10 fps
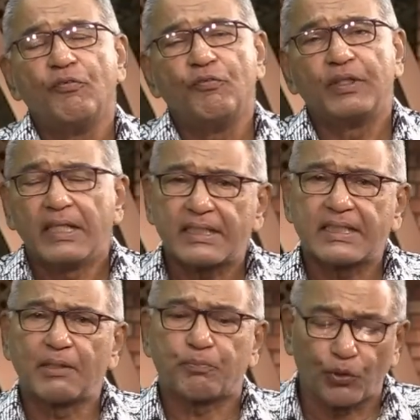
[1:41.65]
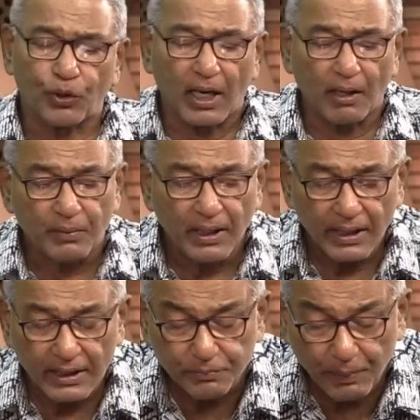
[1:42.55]
this uh, program
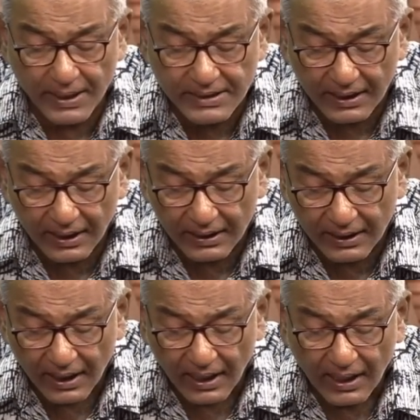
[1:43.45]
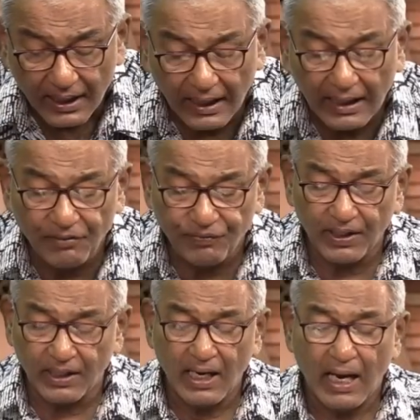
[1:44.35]
is basically
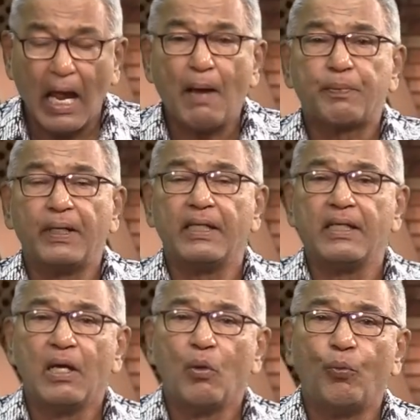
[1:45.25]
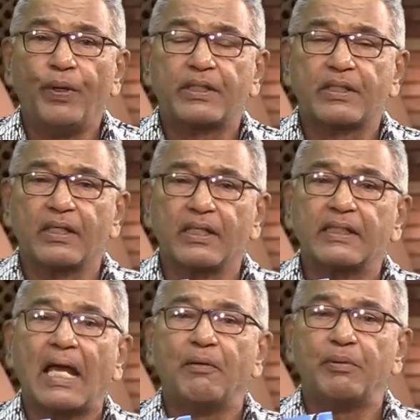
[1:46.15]
living happily with uh,
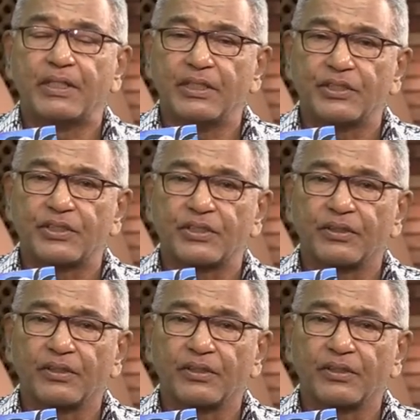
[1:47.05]
diabetes.